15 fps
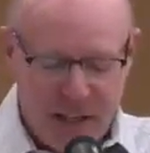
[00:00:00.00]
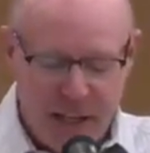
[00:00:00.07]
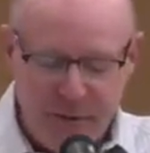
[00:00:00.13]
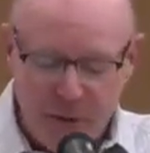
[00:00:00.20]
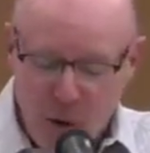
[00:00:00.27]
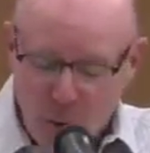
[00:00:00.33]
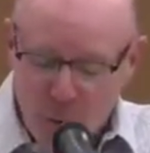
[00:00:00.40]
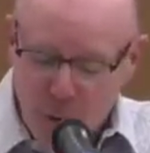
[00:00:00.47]

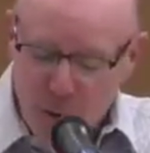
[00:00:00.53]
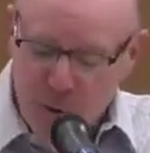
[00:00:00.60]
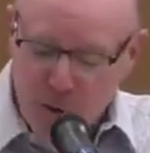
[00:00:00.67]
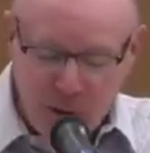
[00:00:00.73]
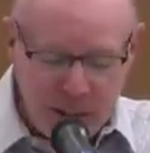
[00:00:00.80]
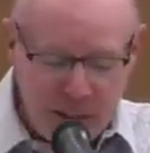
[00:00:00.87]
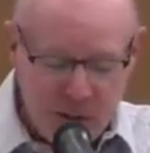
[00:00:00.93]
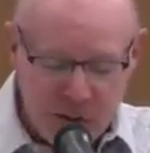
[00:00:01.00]
Even though Ruth
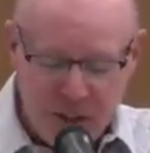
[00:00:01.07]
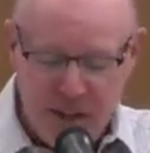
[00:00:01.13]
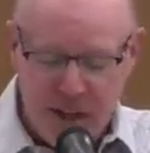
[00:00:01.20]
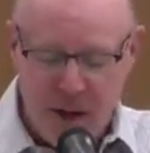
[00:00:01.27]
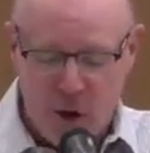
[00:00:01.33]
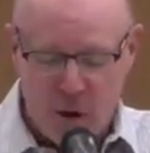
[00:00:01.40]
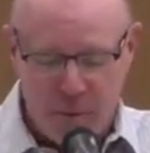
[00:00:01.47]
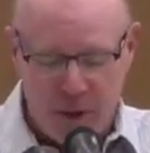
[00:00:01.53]
clings to
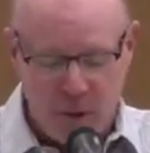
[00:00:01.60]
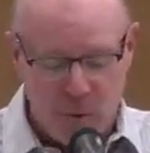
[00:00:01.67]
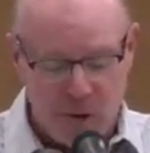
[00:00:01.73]
Naomi,